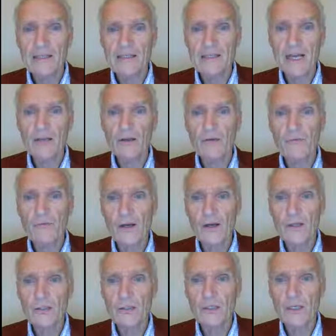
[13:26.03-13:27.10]
executive
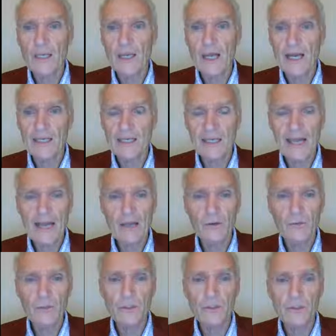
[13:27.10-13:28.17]
function, and
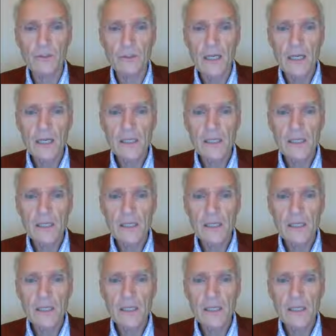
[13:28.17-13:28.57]
language.